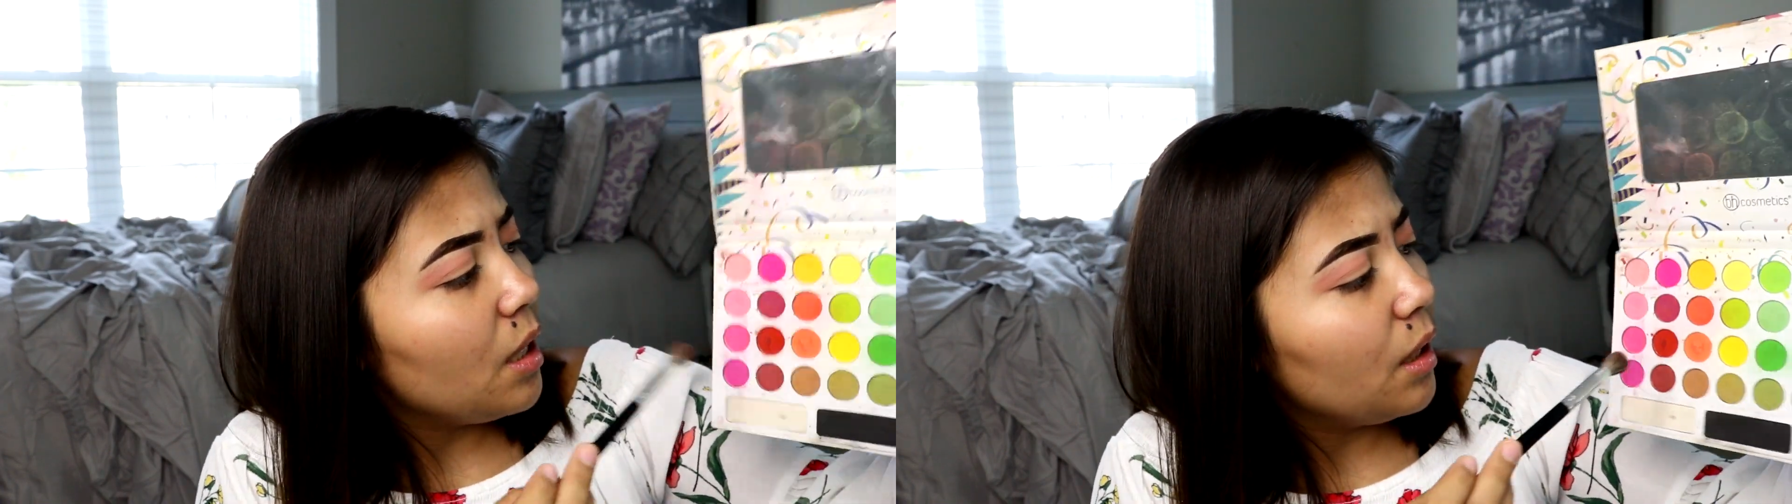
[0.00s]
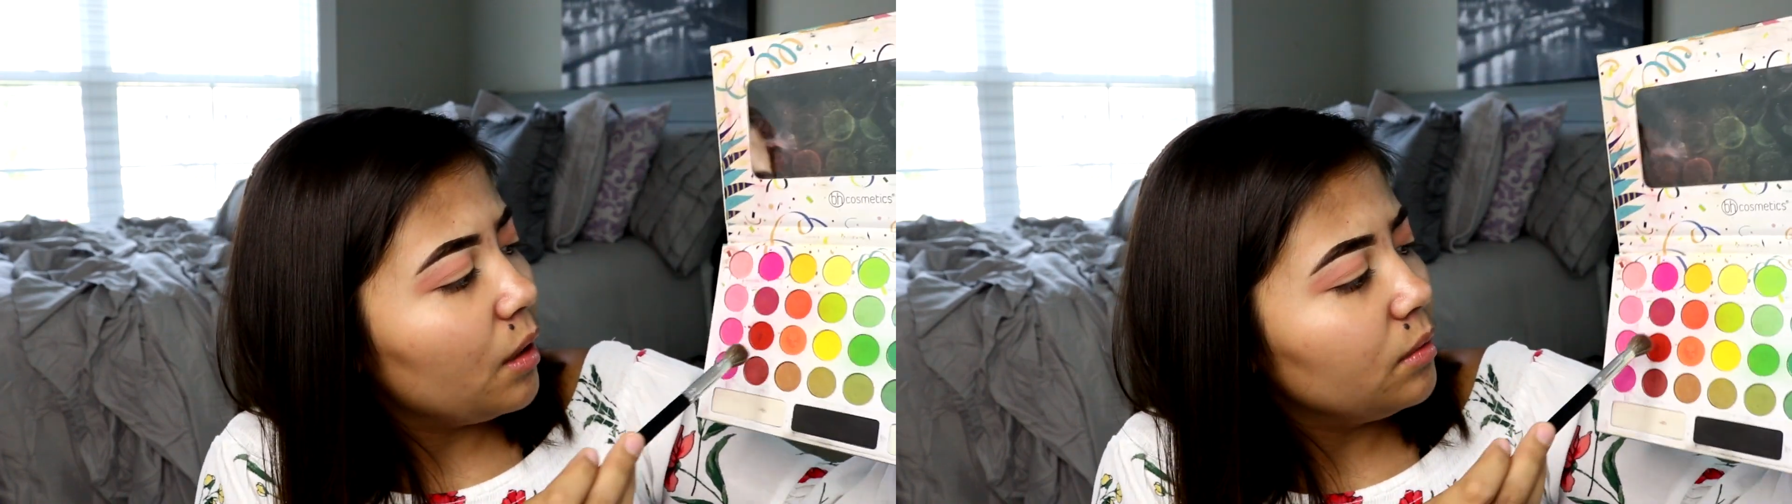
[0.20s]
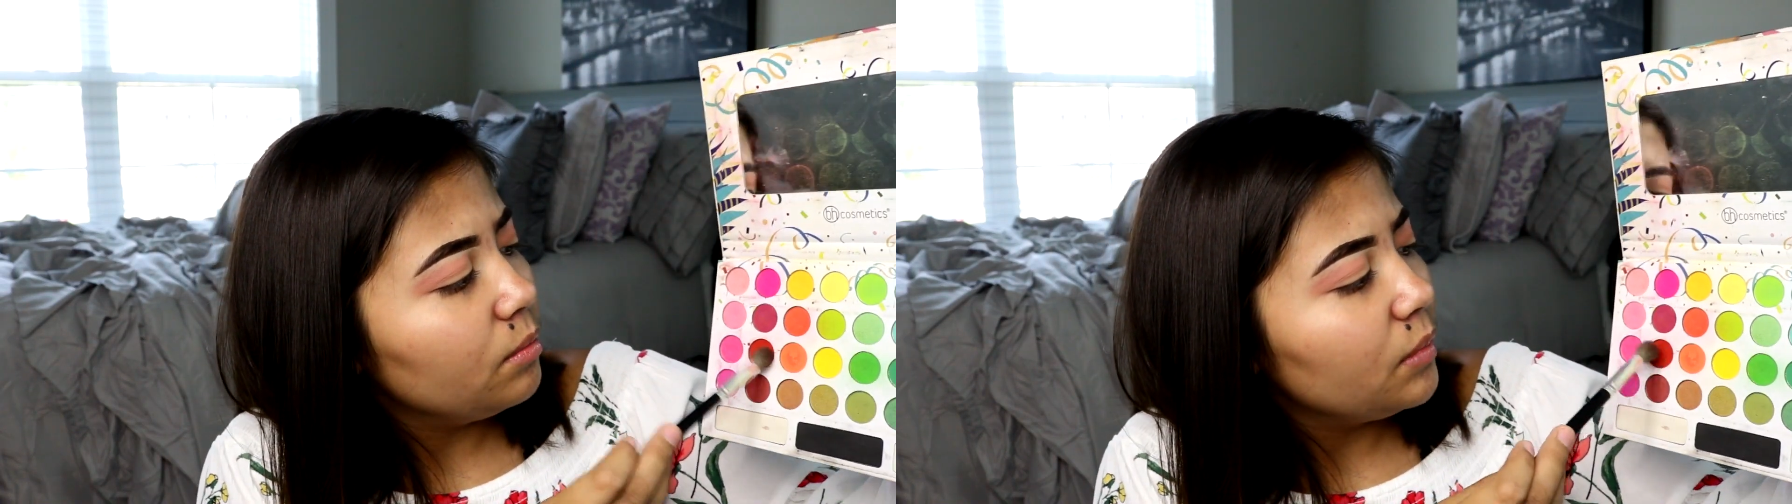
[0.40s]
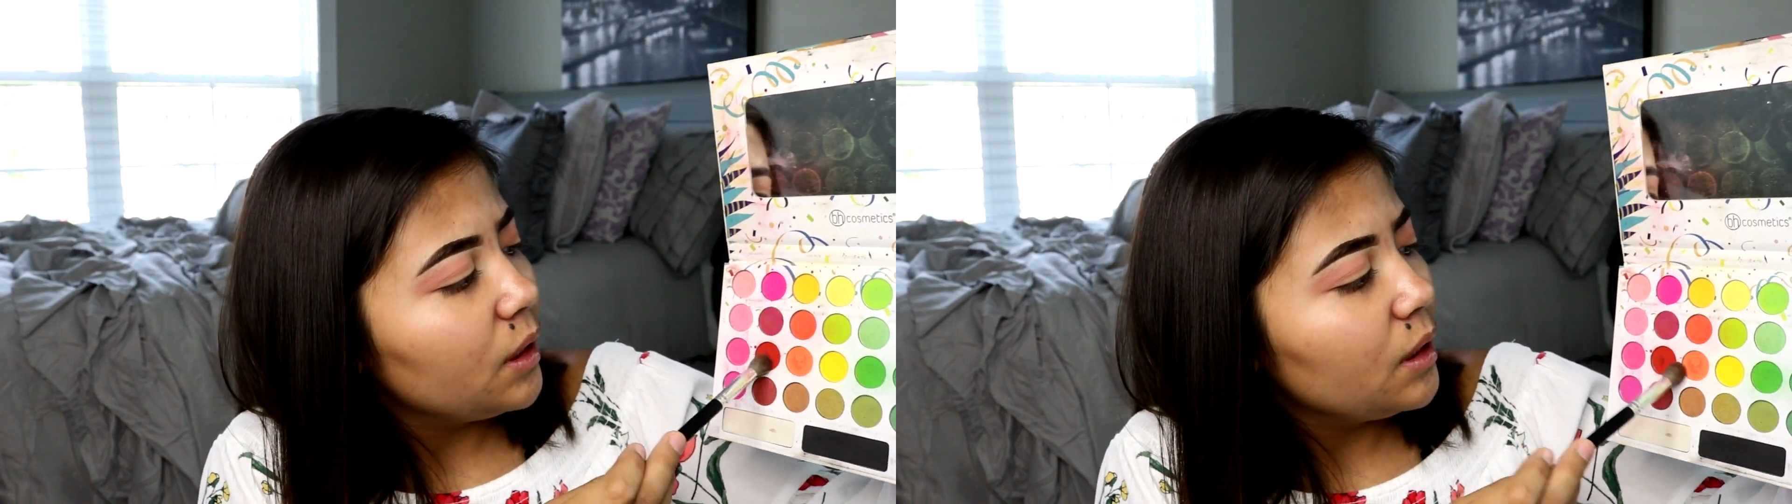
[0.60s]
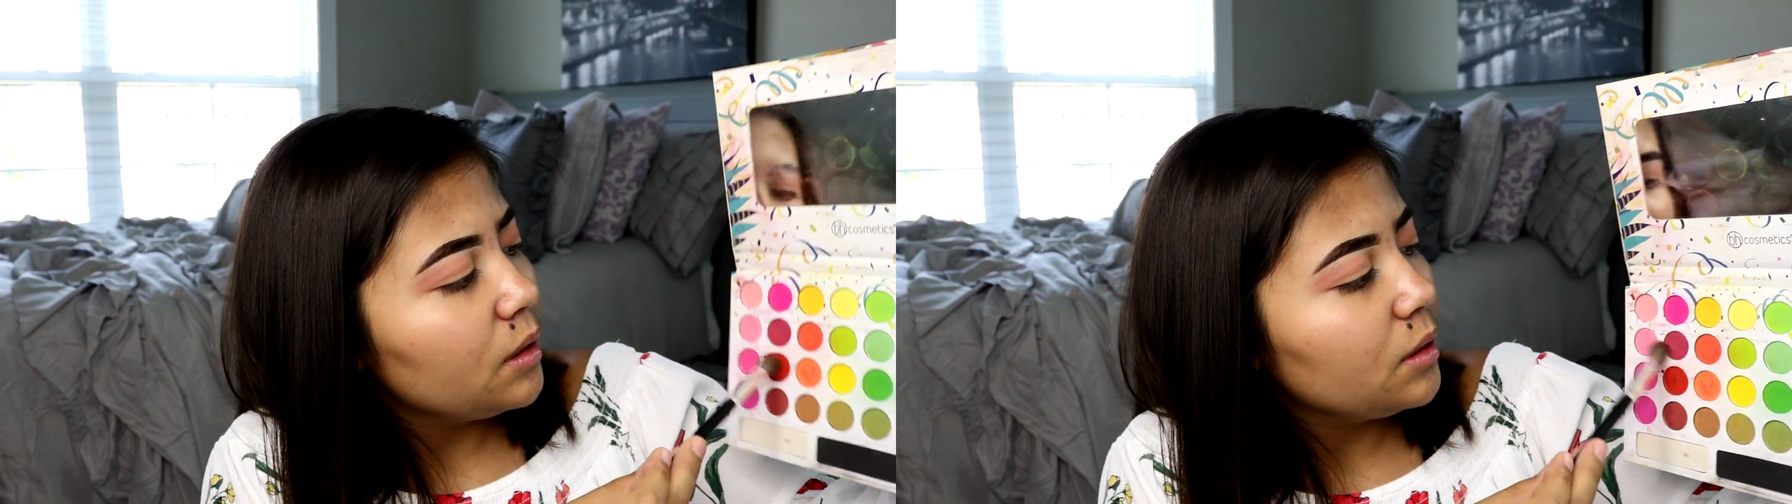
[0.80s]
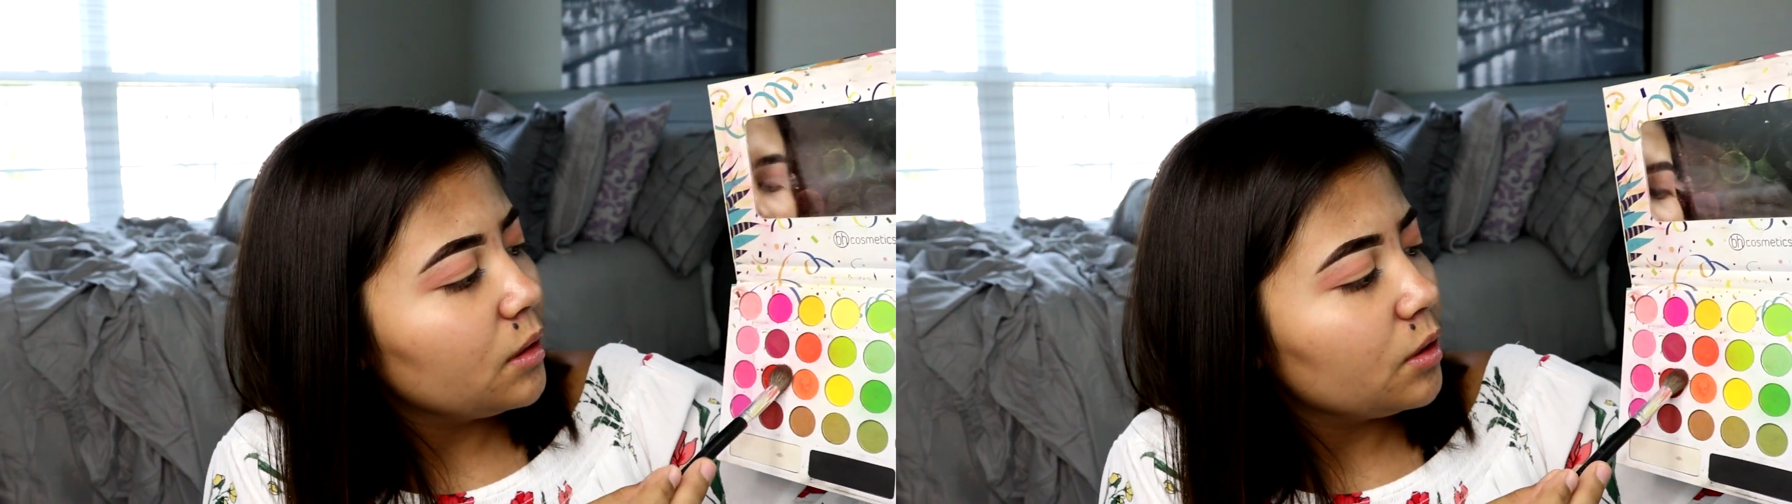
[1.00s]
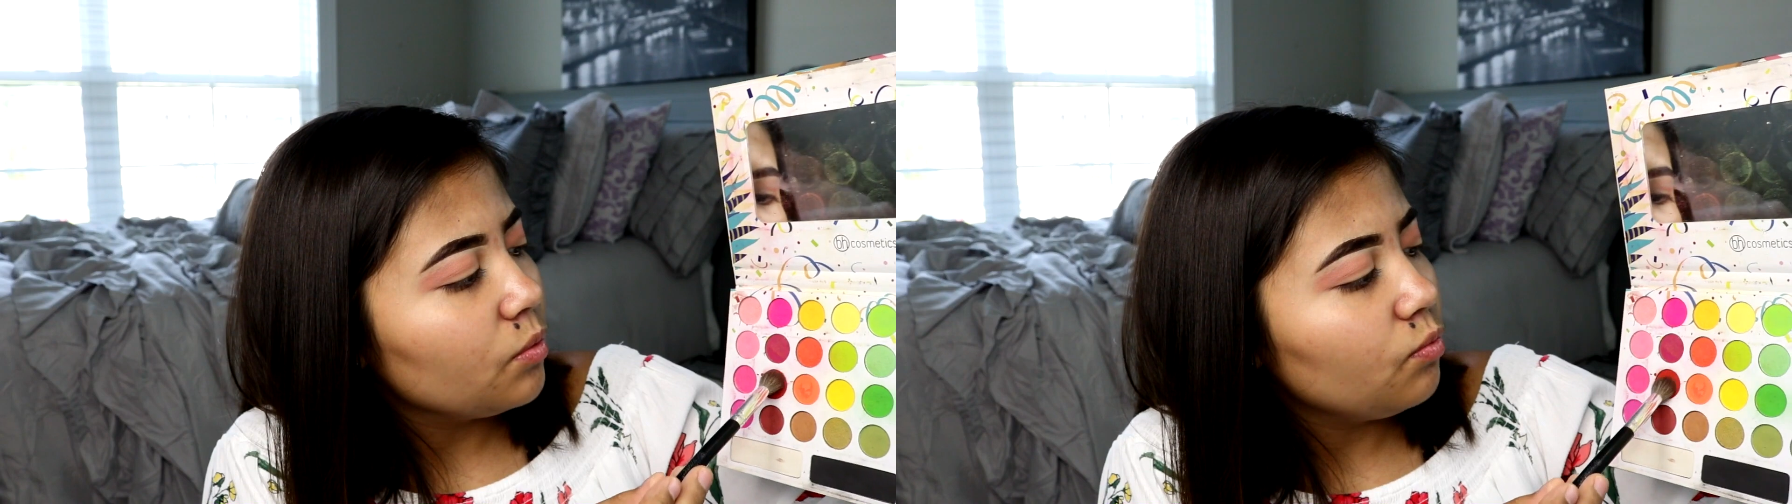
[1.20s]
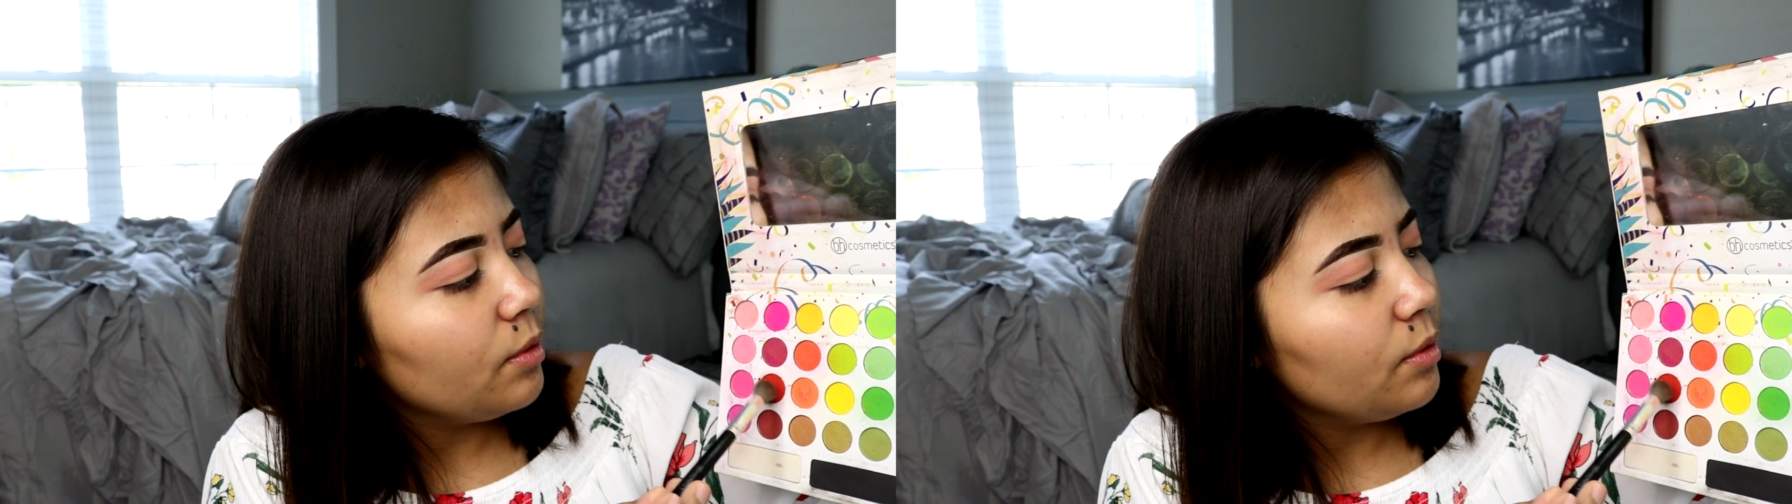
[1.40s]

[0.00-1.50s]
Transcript: Because